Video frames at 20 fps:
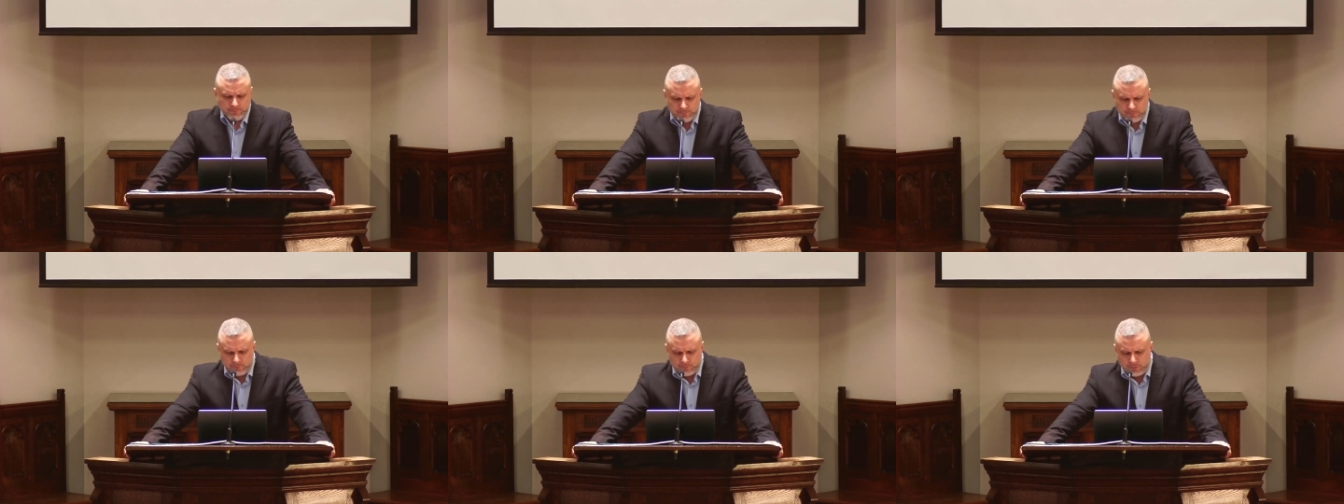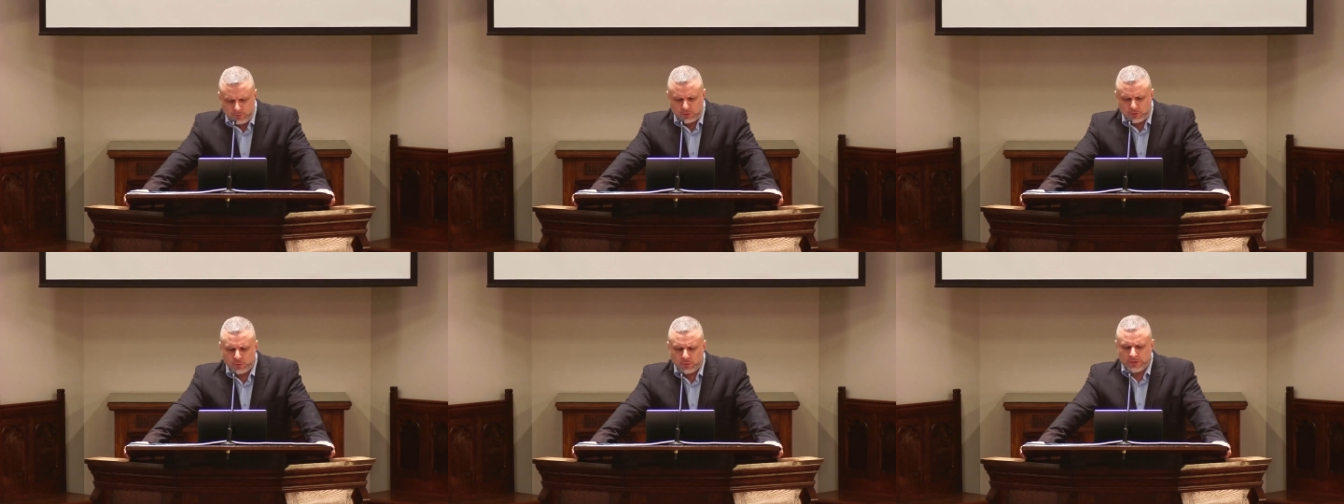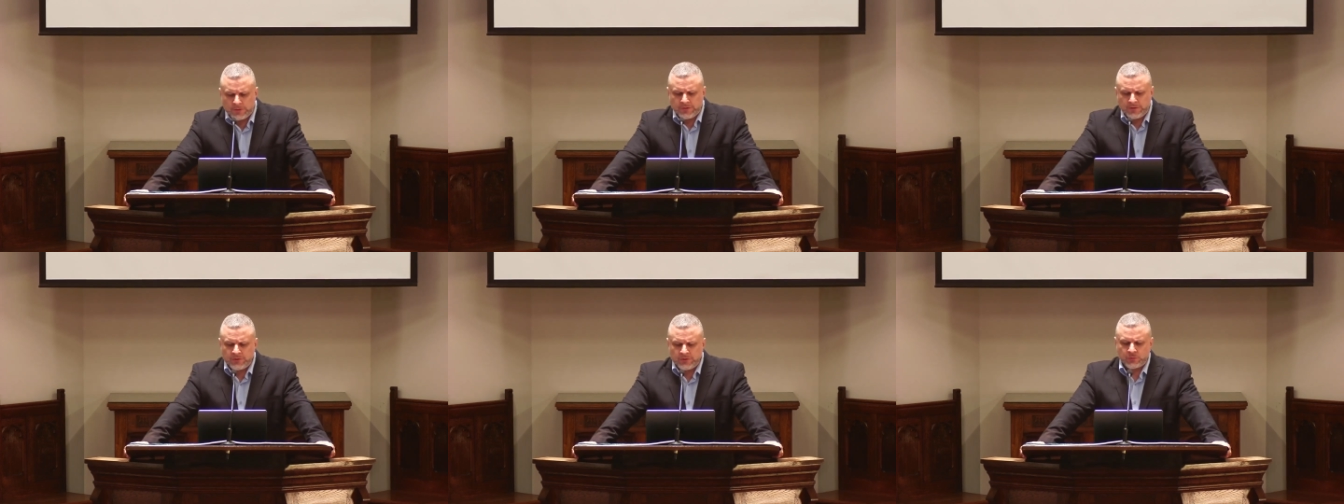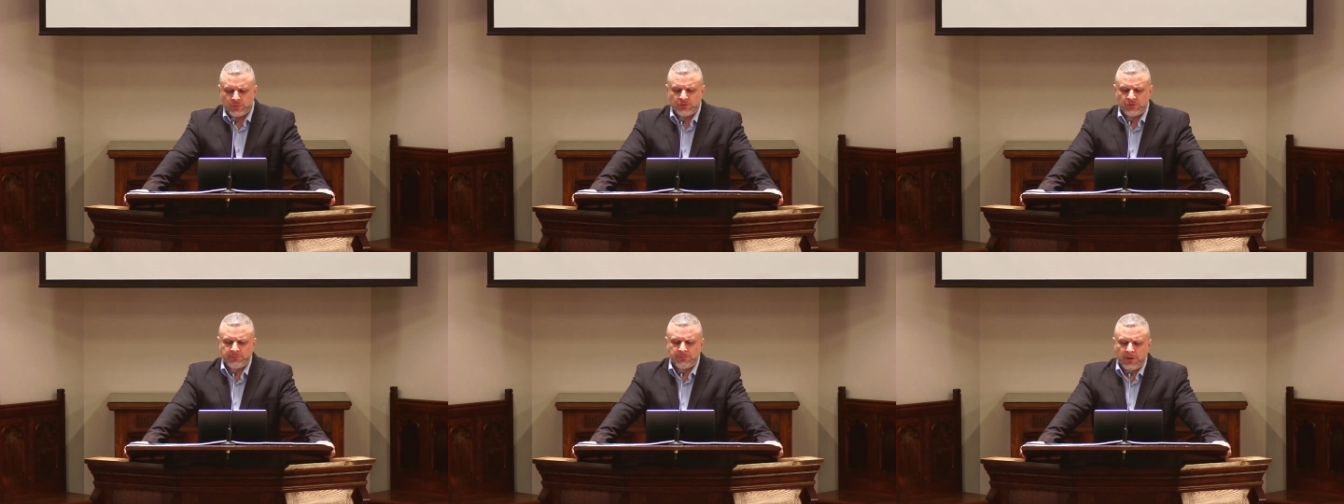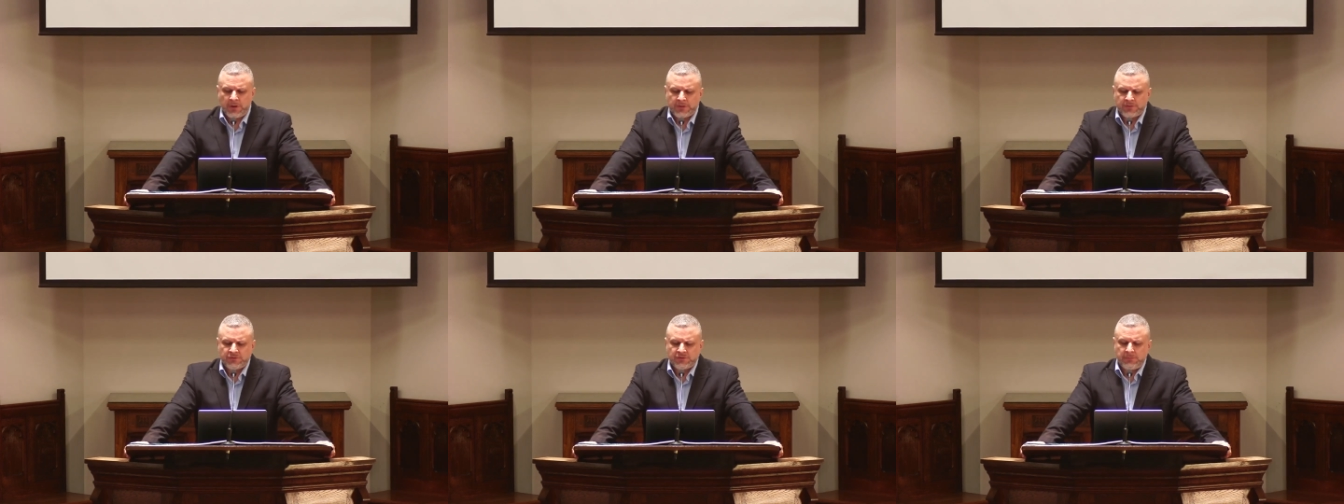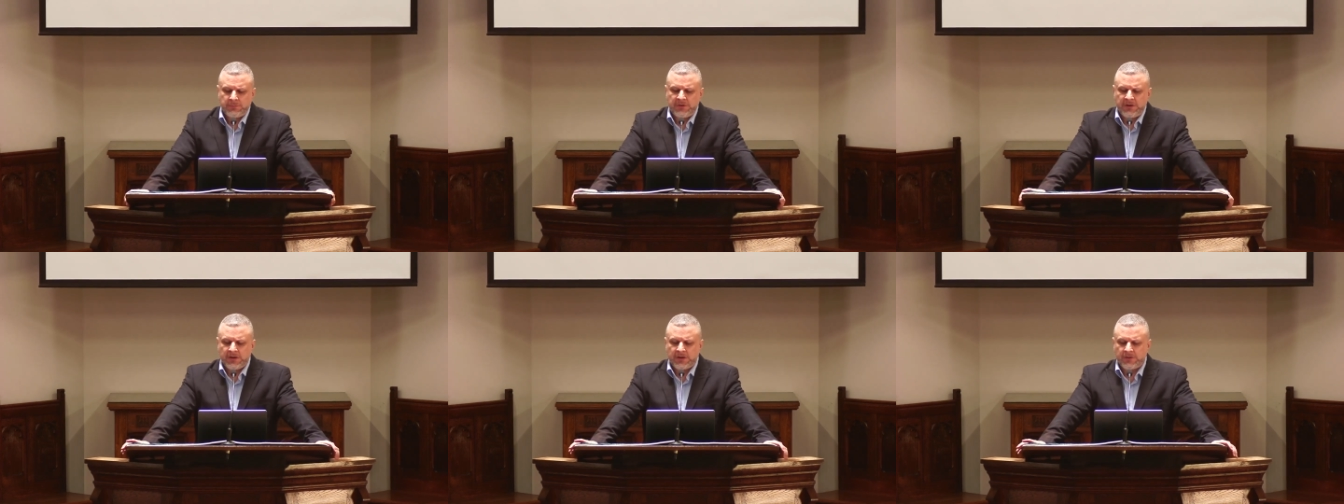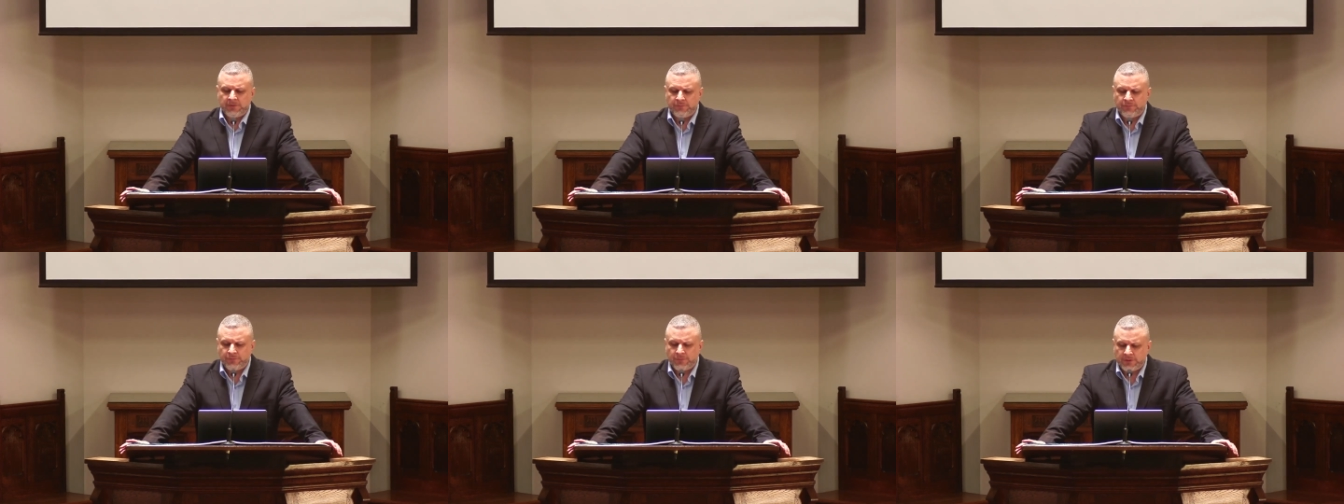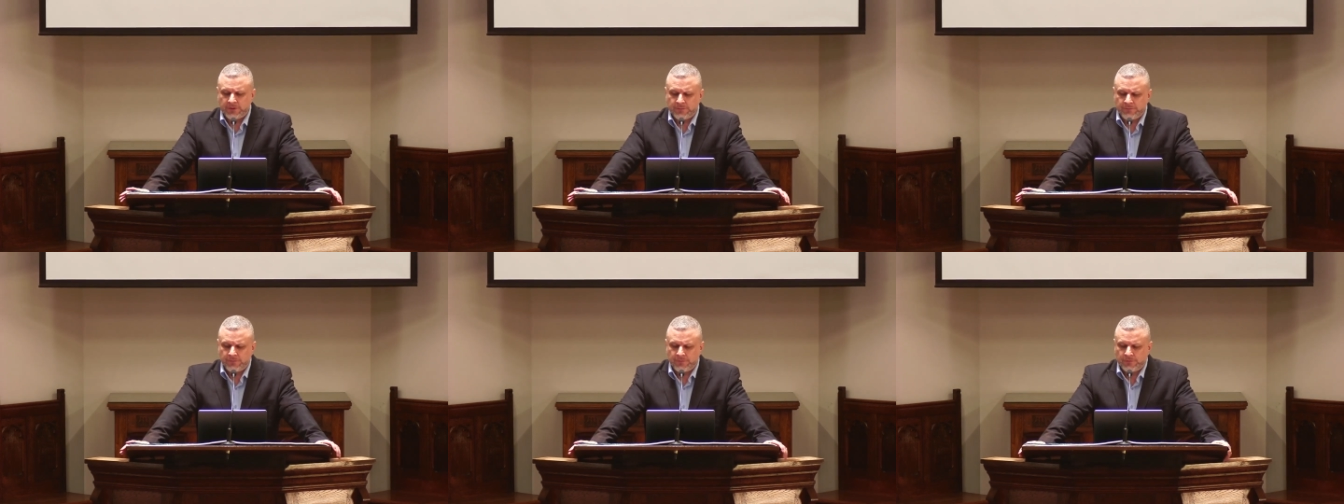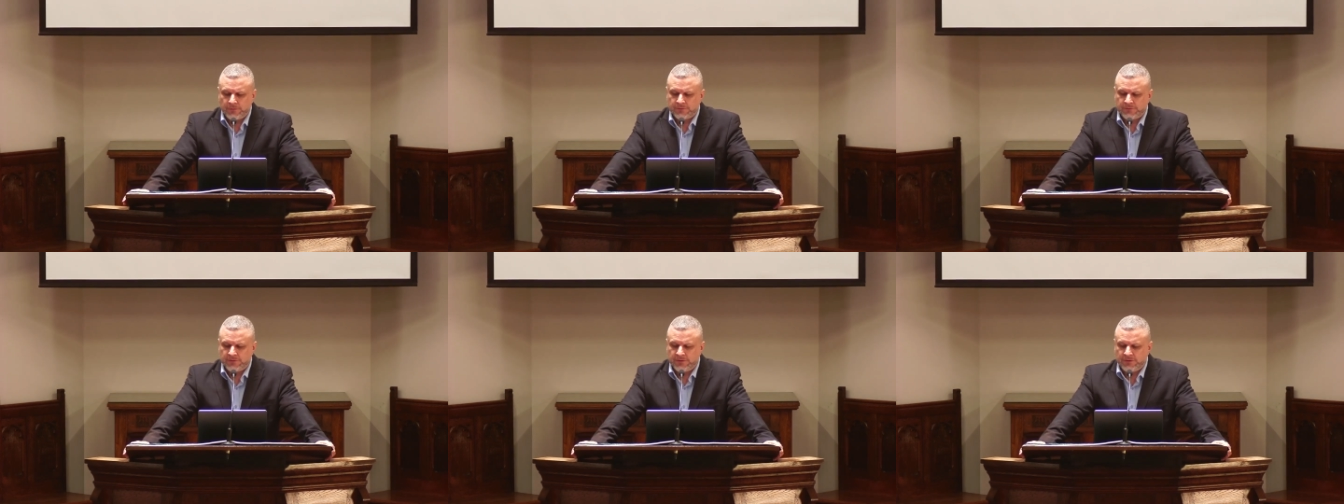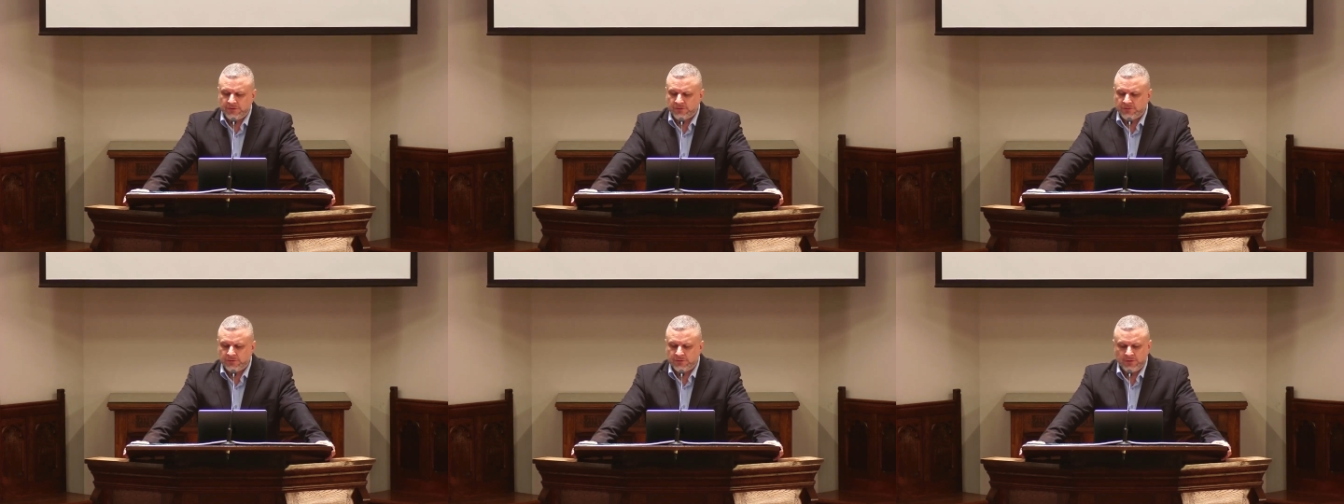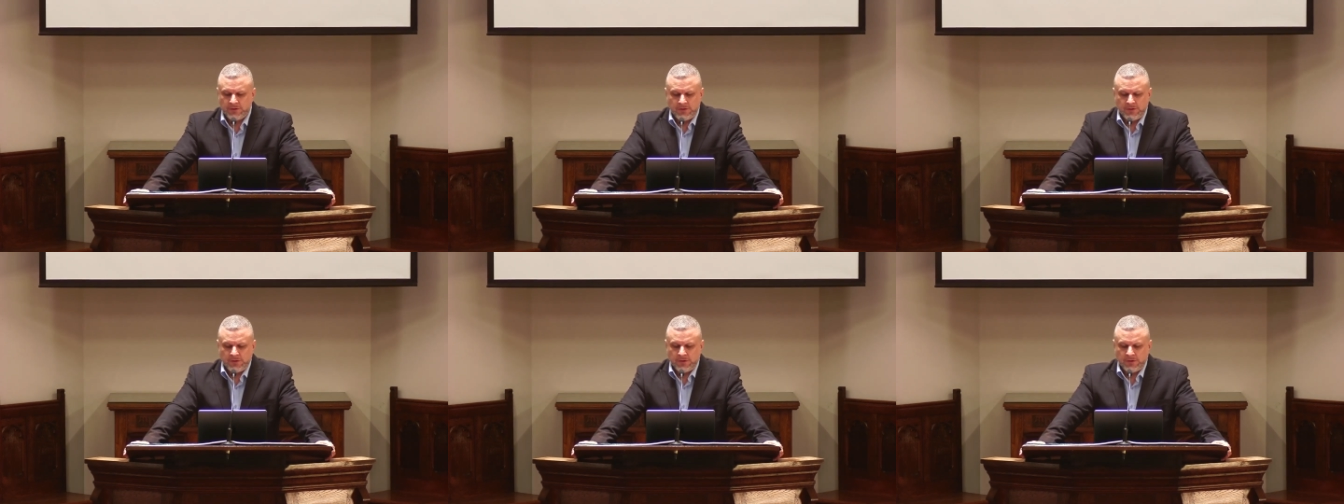The Corinthians' response to being confronted for their sins